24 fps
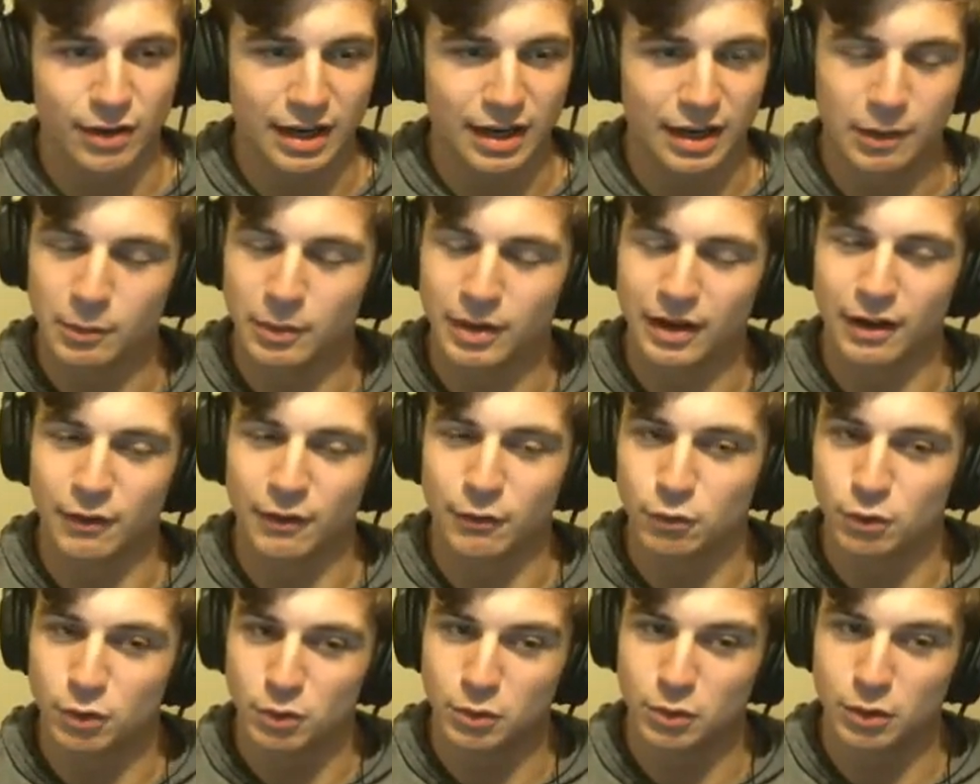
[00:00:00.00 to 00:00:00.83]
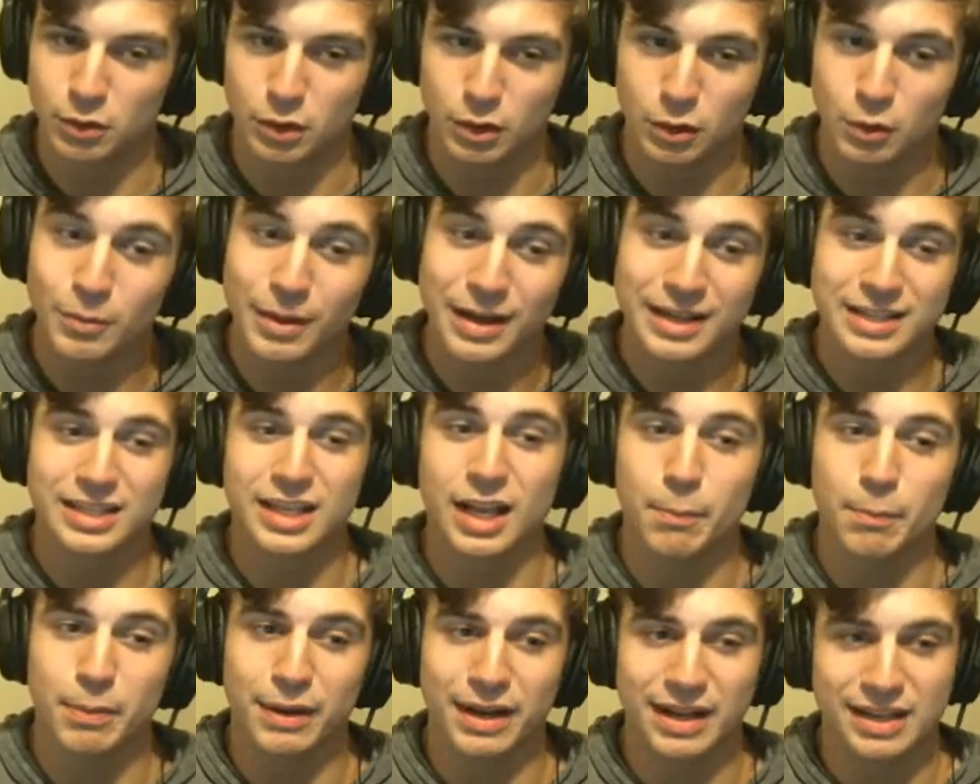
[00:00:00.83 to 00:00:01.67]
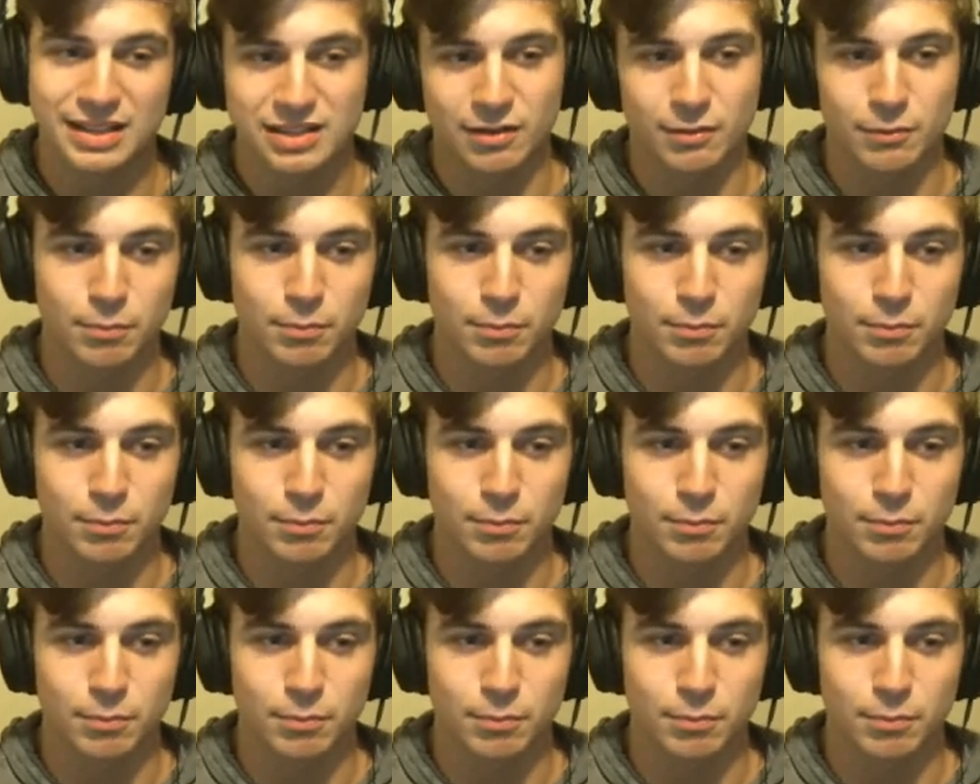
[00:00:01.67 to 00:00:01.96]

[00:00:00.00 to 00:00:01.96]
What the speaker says: And if you mess up against a